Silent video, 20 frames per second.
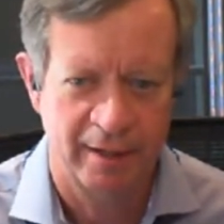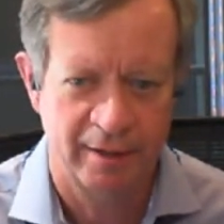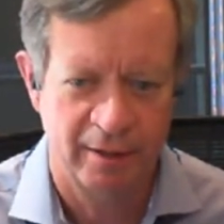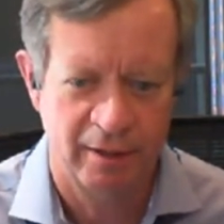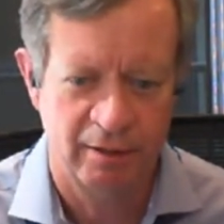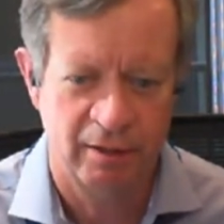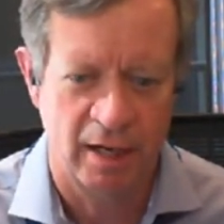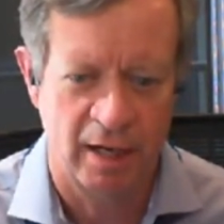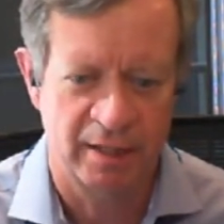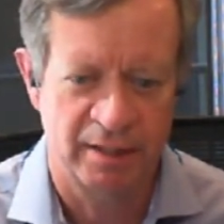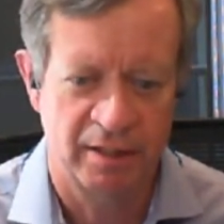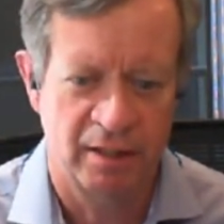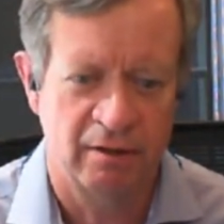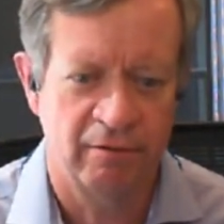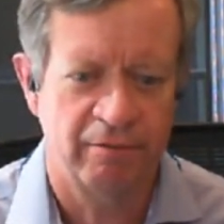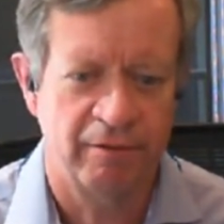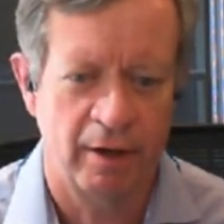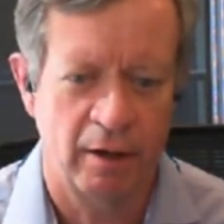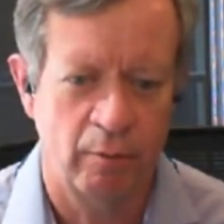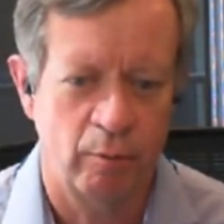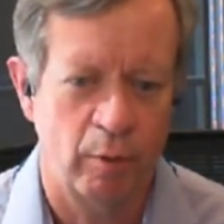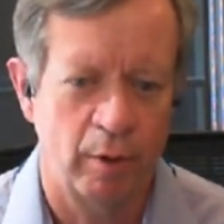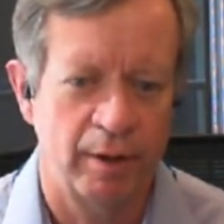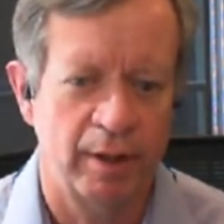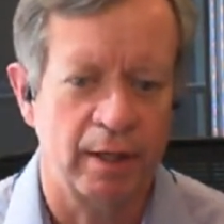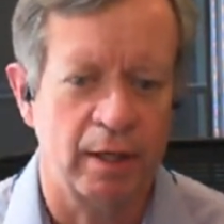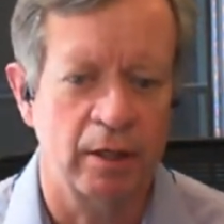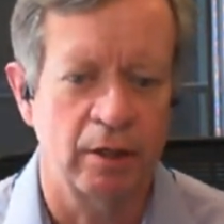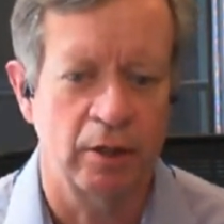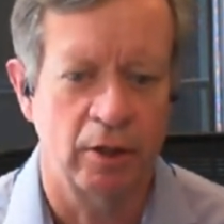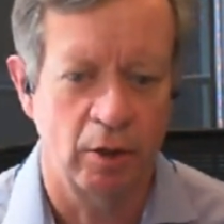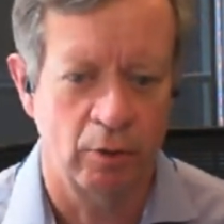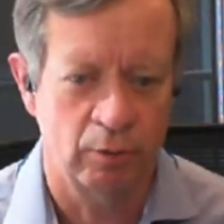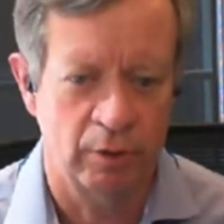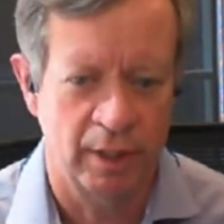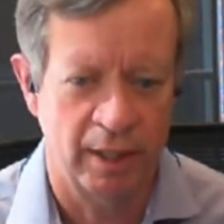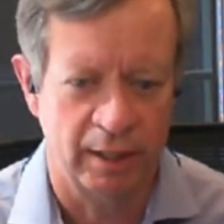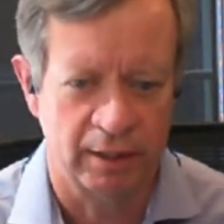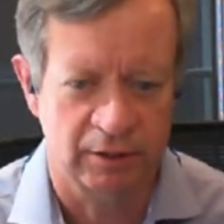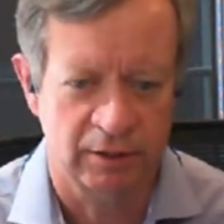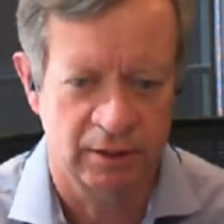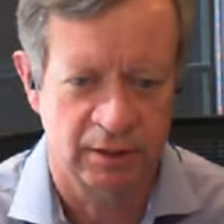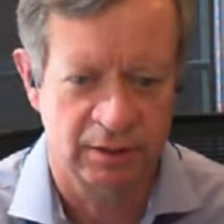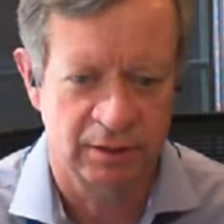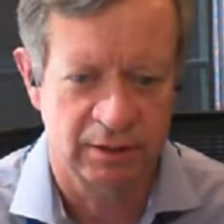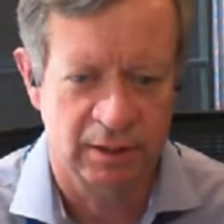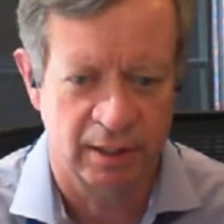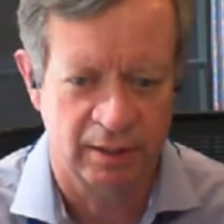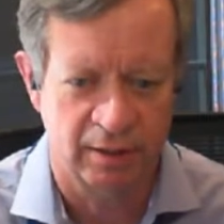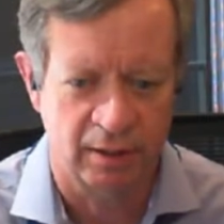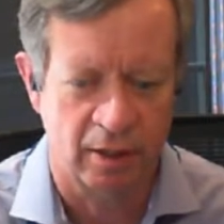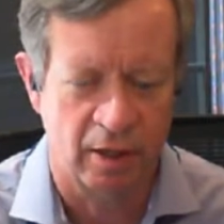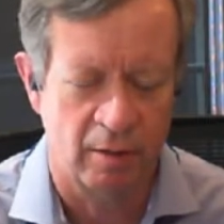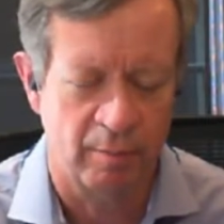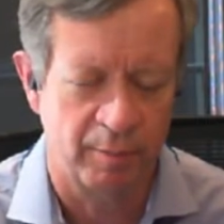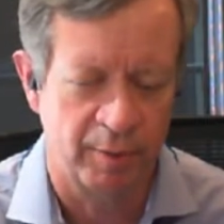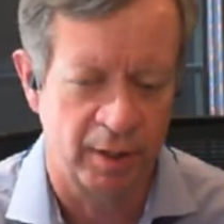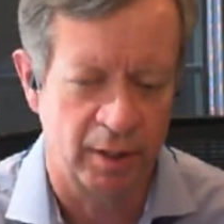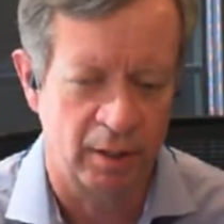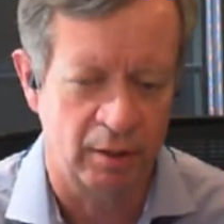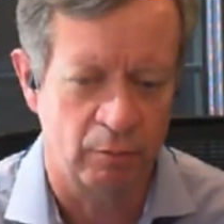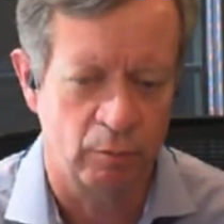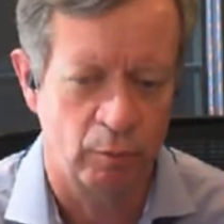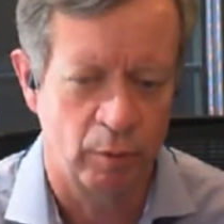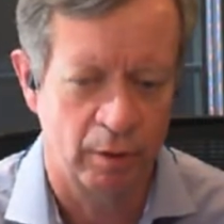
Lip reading: and then identify where they can go next inside the company,